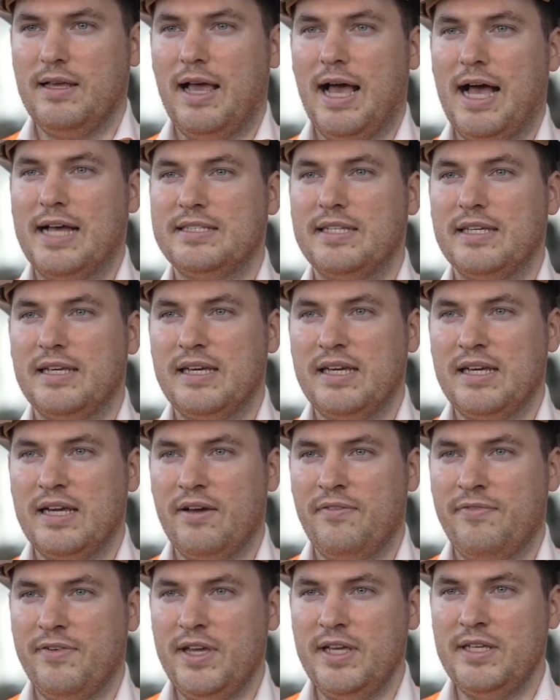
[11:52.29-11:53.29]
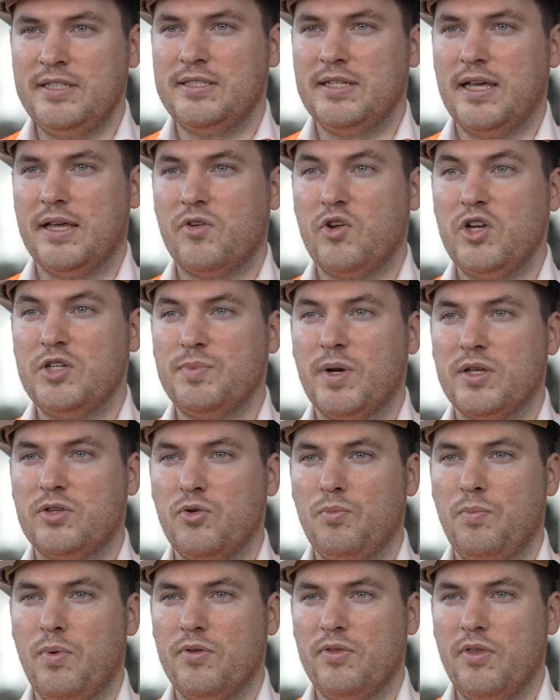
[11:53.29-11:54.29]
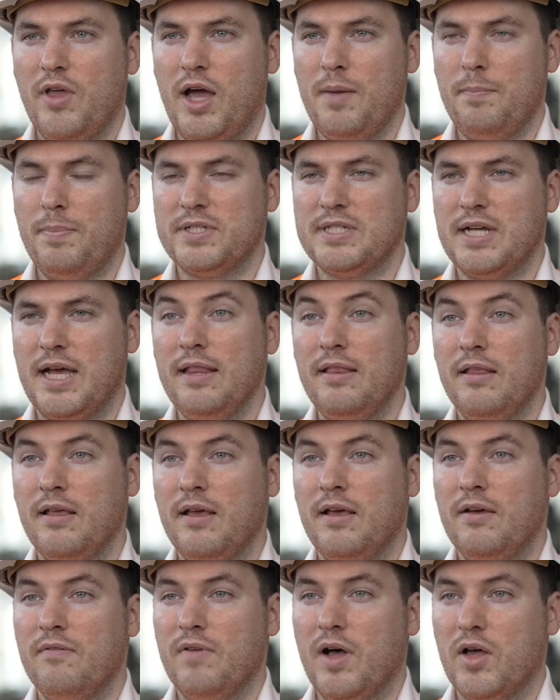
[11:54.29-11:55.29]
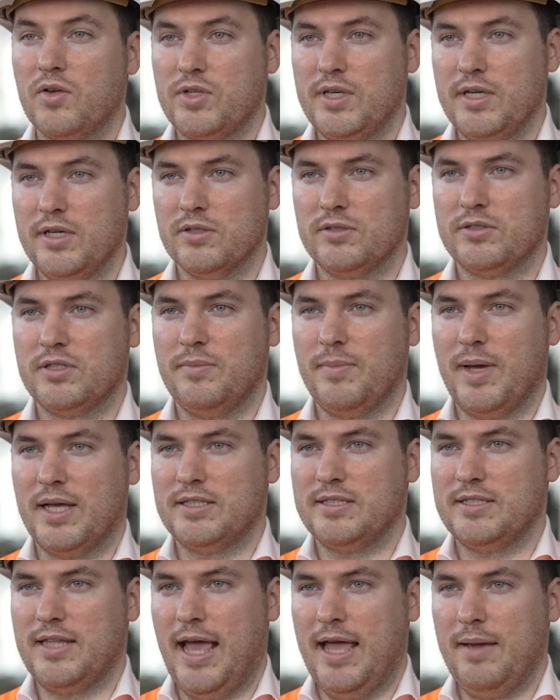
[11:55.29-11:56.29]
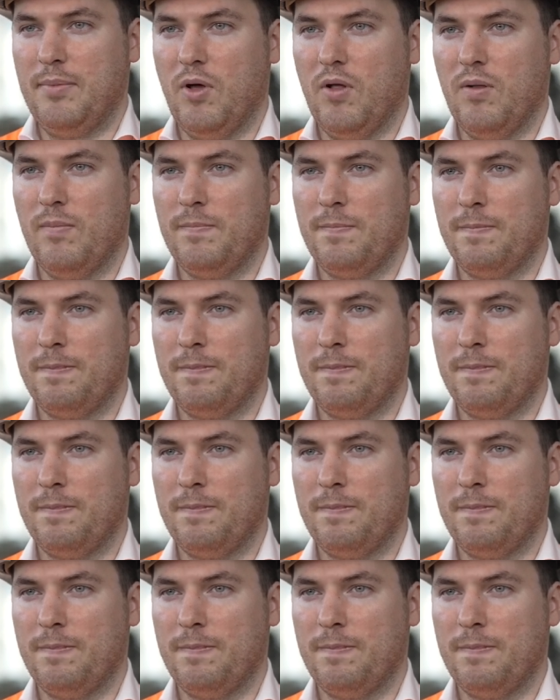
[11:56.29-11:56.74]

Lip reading: as the ERVs increased by 2.9%, while yields remained stable.